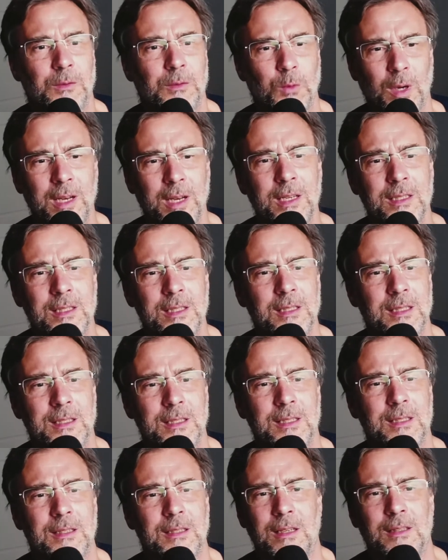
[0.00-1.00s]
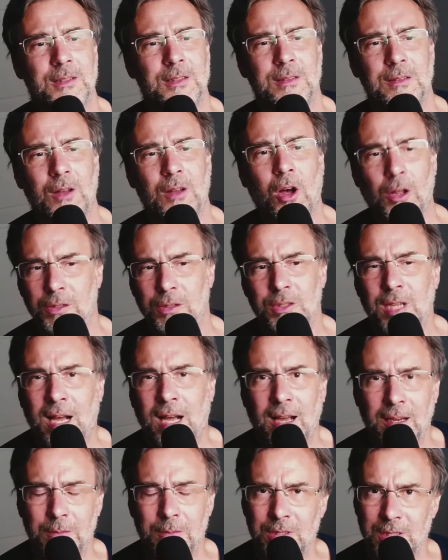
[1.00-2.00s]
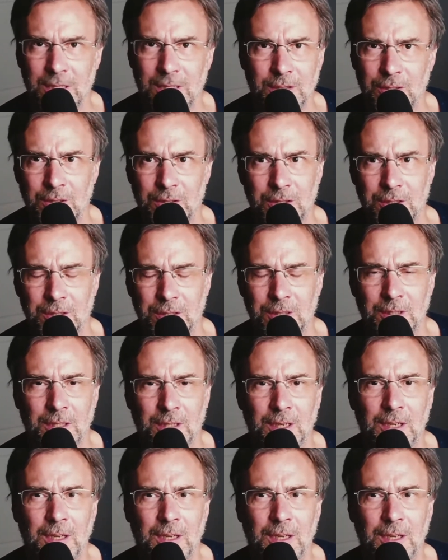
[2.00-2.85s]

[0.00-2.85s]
What is this odd time signature?